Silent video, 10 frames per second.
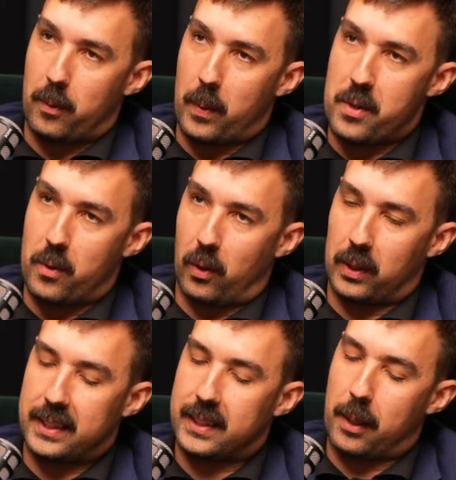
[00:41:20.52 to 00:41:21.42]
when you're,
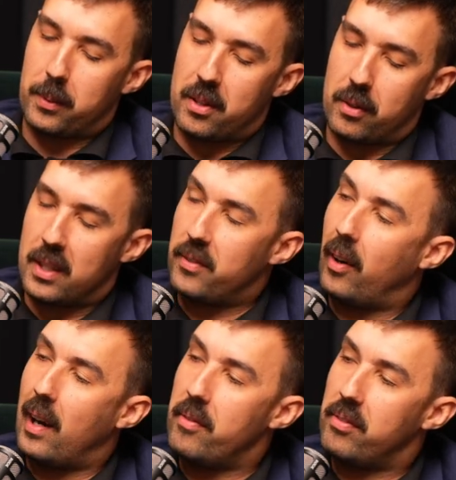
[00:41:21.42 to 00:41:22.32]
let's start with
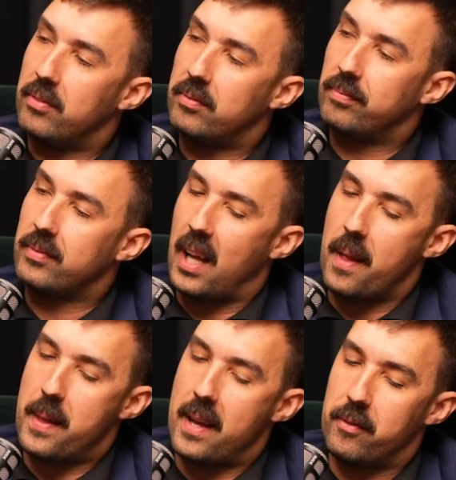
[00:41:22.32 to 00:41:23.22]
35
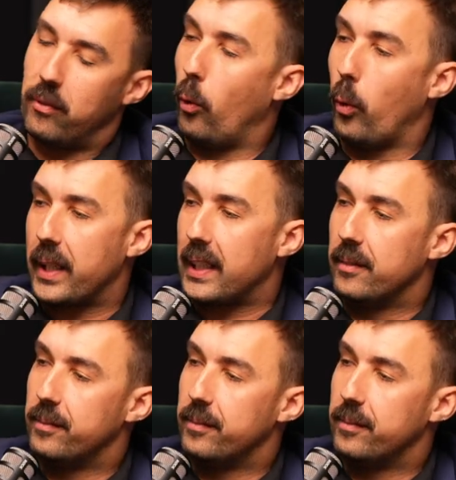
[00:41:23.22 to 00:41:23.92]
and then 40?